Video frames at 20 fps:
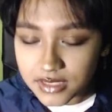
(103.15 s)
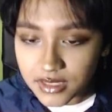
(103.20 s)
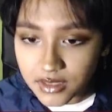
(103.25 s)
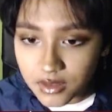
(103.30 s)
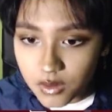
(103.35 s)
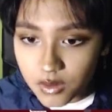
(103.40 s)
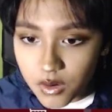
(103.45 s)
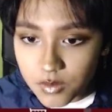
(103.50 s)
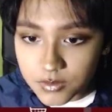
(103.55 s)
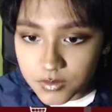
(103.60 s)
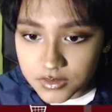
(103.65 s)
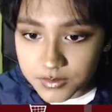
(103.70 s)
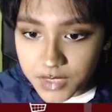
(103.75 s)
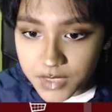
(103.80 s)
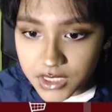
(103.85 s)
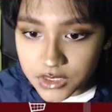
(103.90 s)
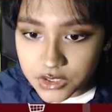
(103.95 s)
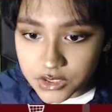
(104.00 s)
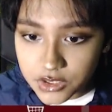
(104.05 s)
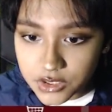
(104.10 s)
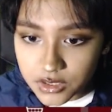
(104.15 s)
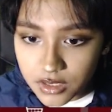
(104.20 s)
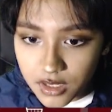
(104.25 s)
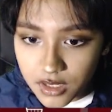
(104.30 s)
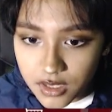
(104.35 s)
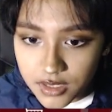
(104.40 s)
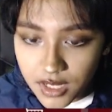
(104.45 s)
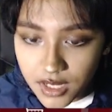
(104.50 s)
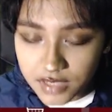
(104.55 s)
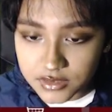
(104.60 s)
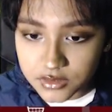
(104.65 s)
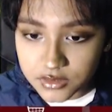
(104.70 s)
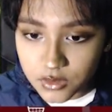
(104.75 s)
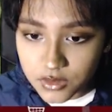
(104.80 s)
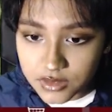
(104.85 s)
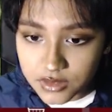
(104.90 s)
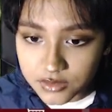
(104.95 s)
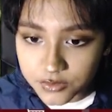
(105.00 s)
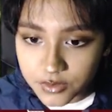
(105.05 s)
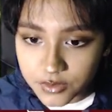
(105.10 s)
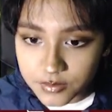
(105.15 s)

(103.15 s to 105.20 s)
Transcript: I got a homeless man's shirt on. I stole this